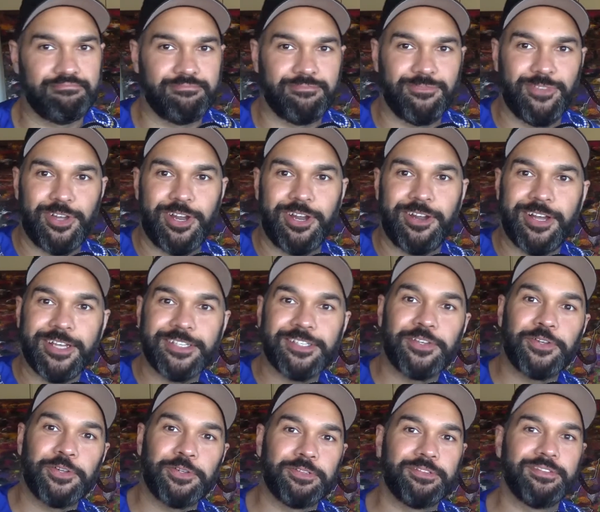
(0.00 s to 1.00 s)
find a nice
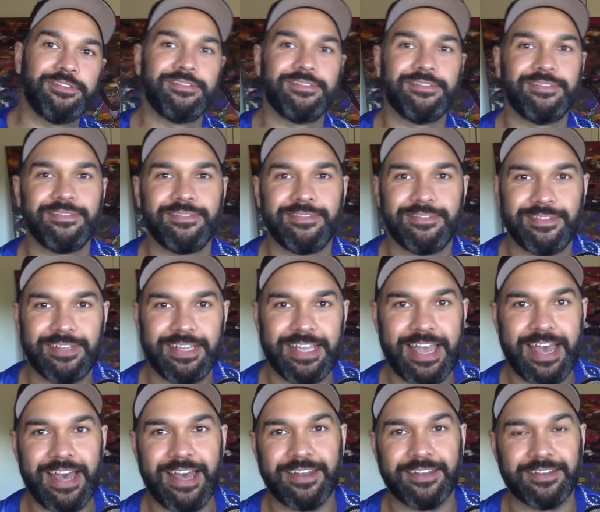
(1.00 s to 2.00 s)
little
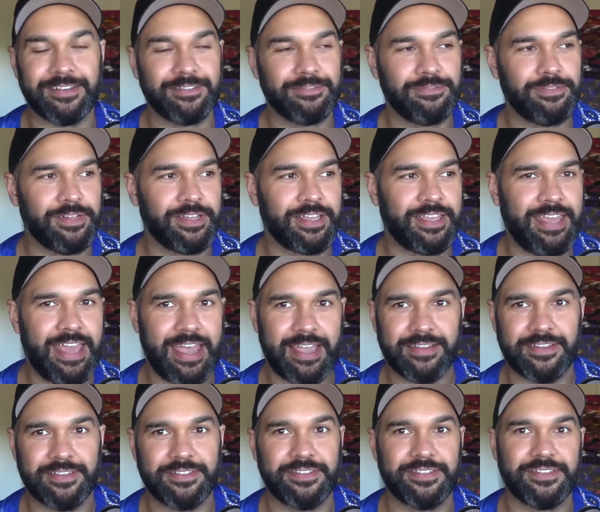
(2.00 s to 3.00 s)
garden full of
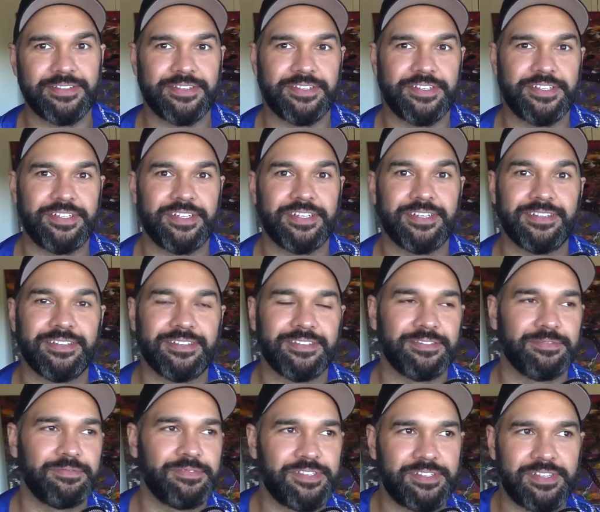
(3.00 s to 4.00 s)
cactuses and shit and
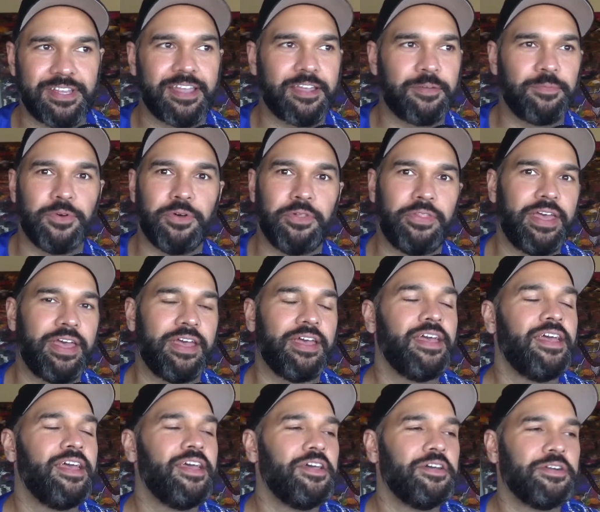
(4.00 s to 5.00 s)
stack them all there.
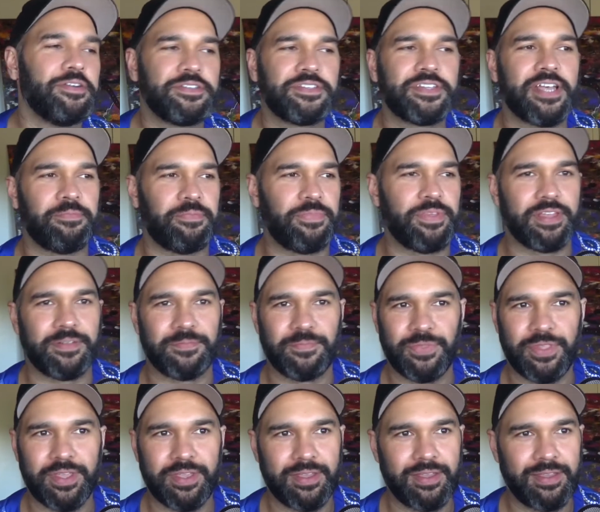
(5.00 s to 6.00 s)
Something
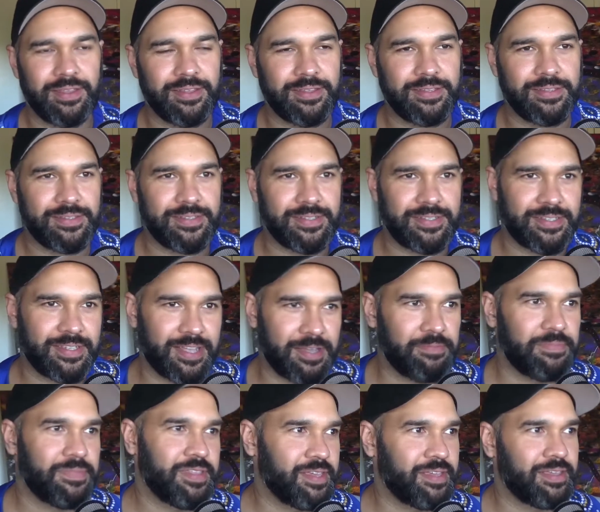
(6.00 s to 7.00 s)

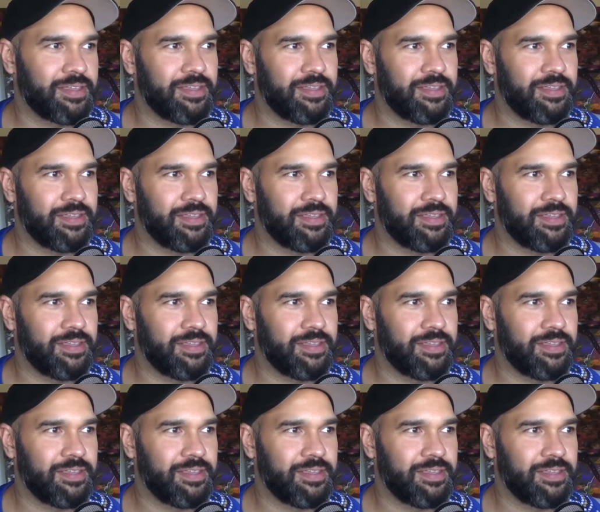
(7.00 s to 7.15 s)
something.